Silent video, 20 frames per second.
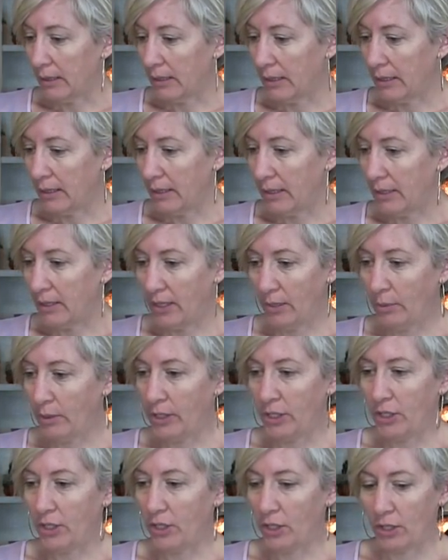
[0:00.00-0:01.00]
This, so
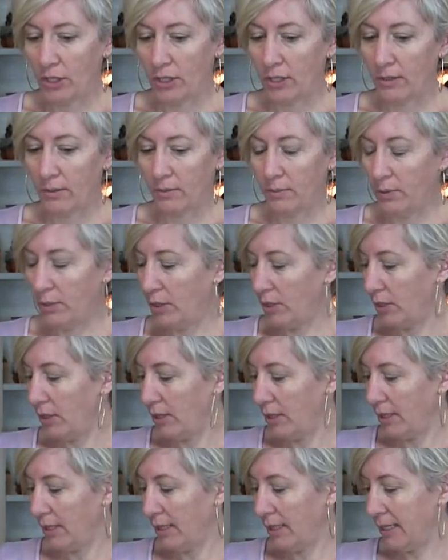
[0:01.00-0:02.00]
we should just... This
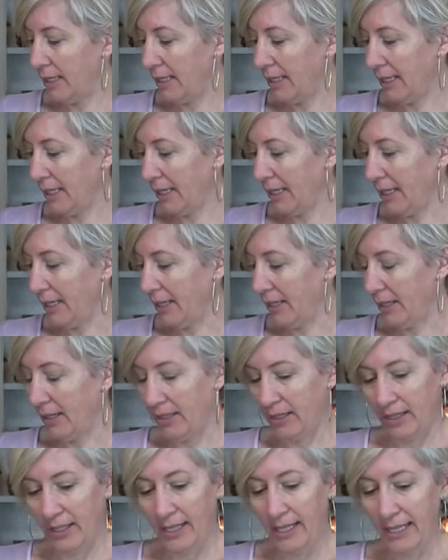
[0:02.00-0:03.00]
is really exciting.
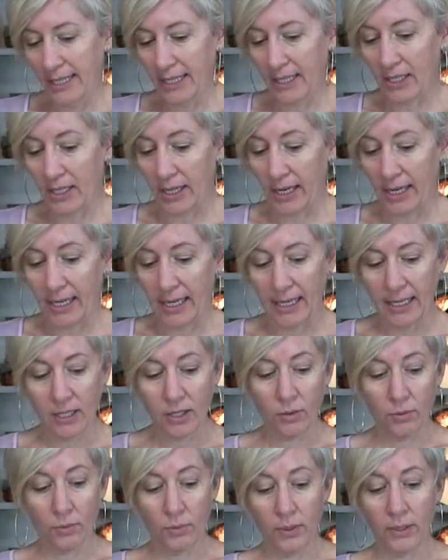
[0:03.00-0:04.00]
It is exciting.
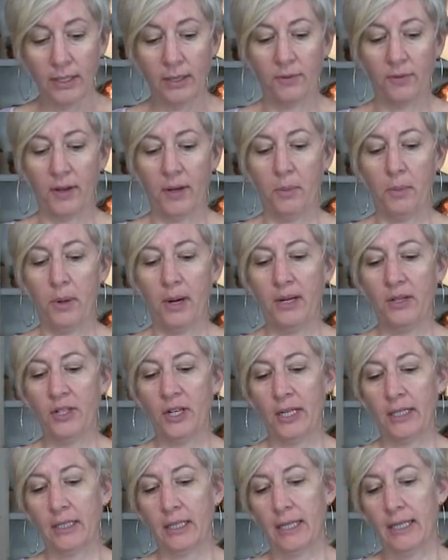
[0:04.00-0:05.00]
It's a really fun
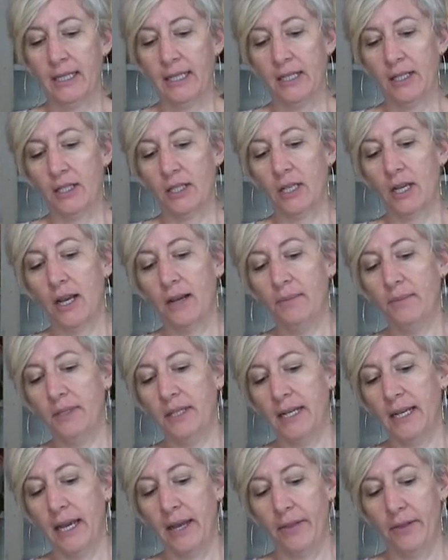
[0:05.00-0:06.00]
project, and these come
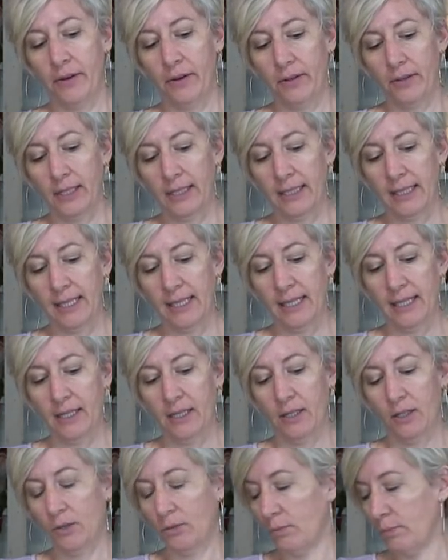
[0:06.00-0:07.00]
together, like I
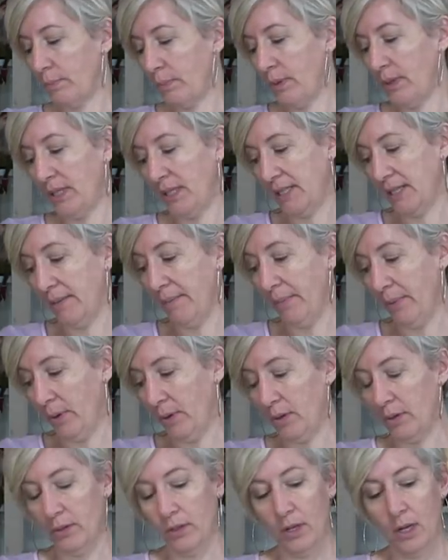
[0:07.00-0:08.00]
said, it's pretty
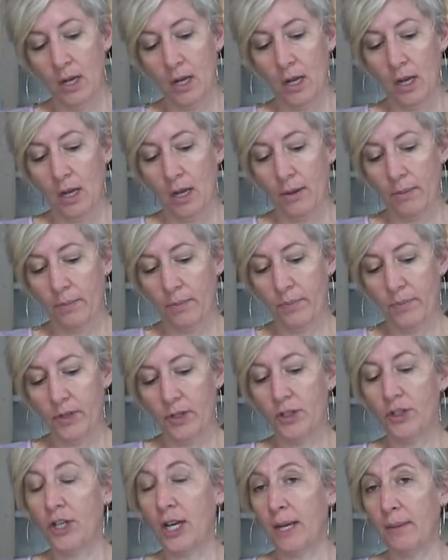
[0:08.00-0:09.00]
simple.
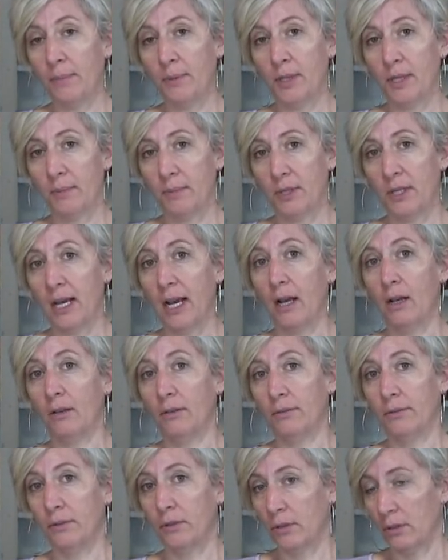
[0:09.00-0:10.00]
The shapes
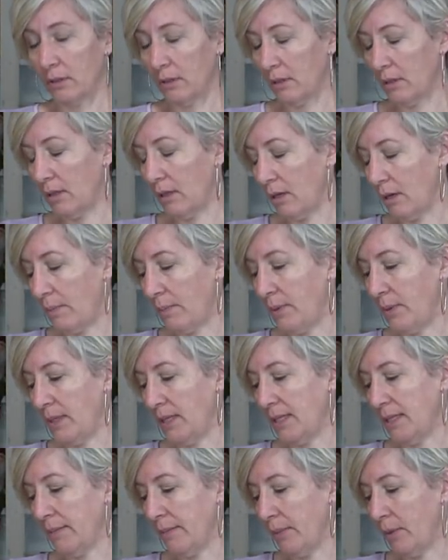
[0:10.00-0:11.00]
themselves are
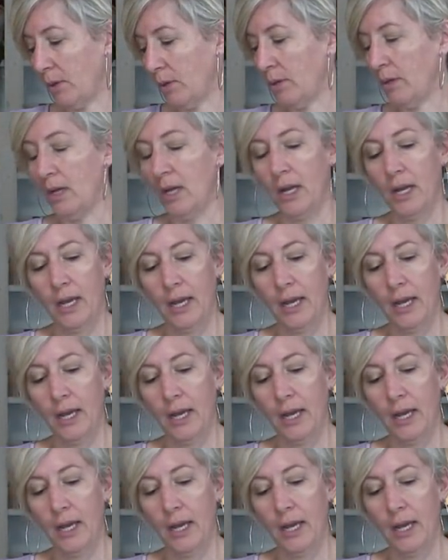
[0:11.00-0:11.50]
pretty simple.